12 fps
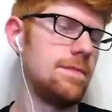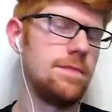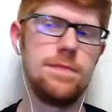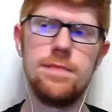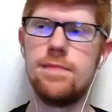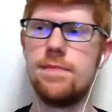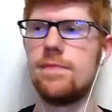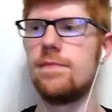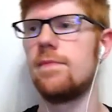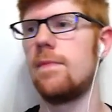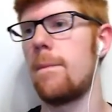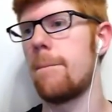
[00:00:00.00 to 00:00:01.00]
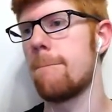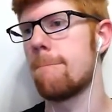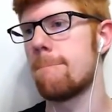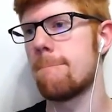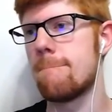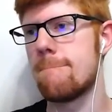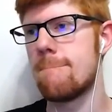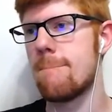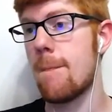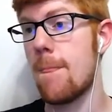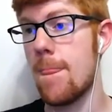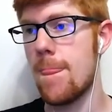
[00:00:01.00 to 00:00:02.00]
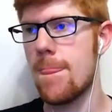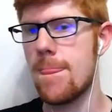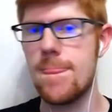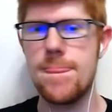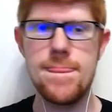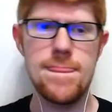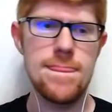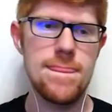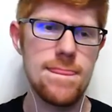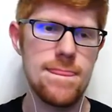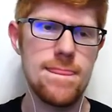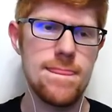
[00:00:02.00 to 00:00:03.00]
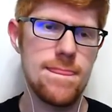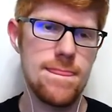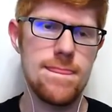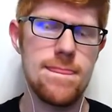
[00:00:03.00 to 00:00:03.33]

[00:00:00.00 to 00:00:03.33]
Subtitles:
(silence)